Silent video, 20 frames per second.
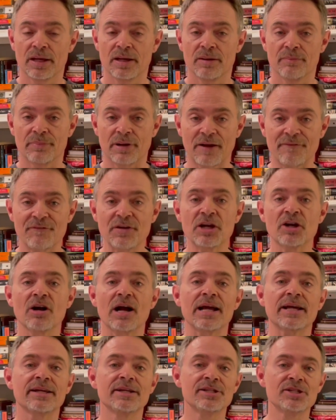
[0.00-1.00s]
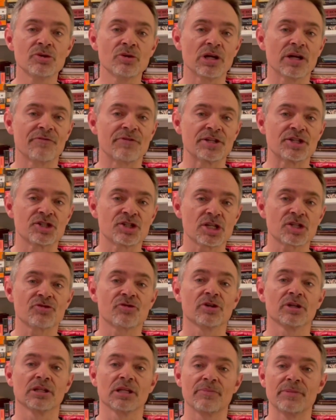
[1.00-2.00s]
But I figure I can do it if it's just for
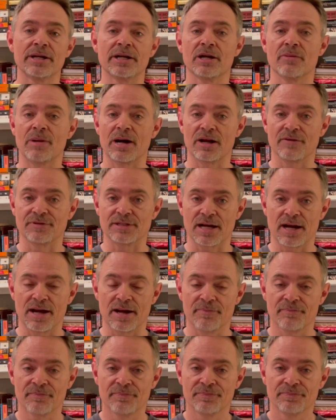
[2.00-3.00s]
a limited amount of time.